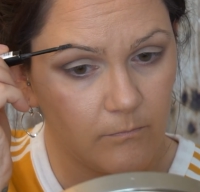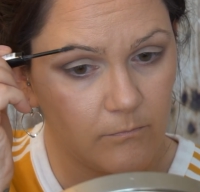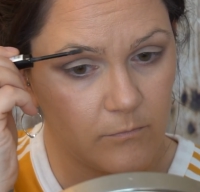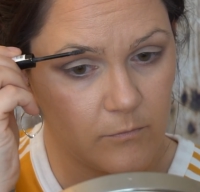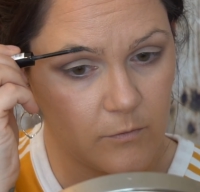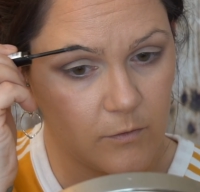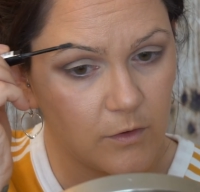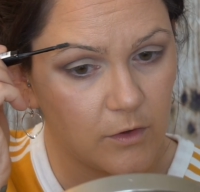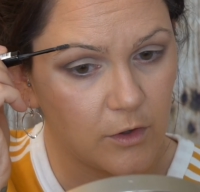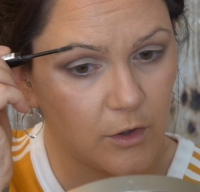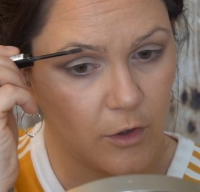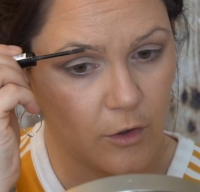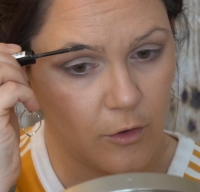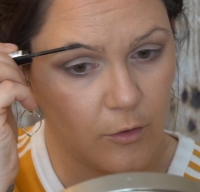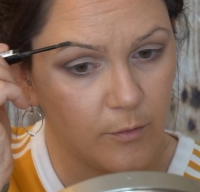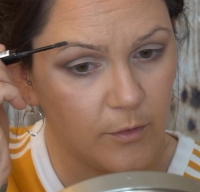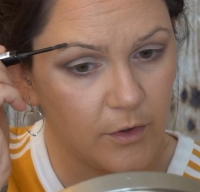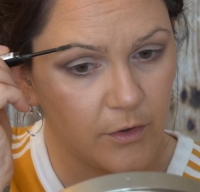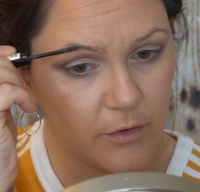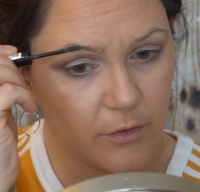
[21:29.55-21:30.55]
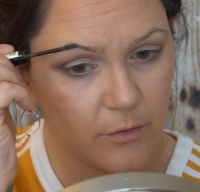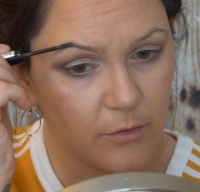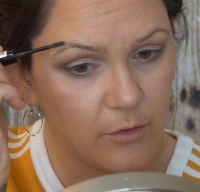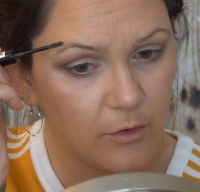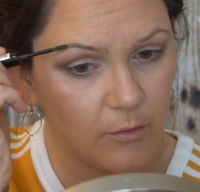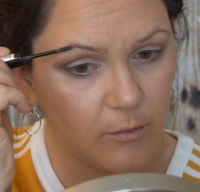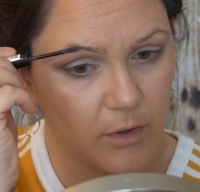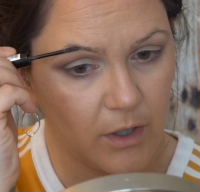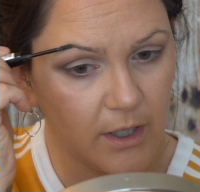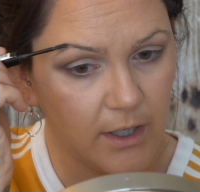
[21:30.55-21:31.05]
And just comb it through
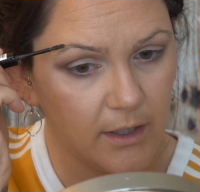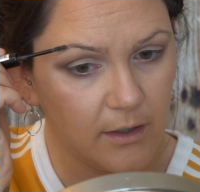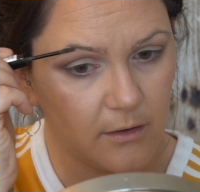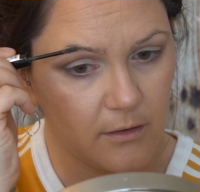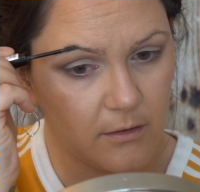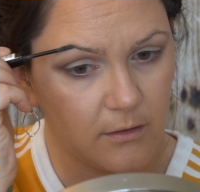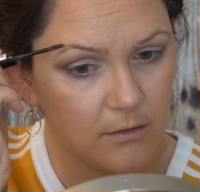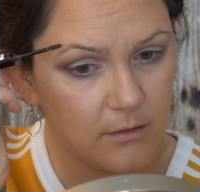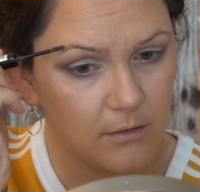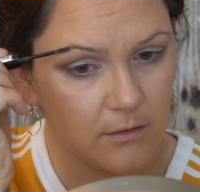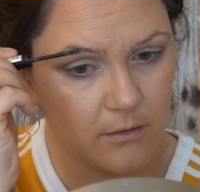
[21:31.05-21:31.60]
the brow.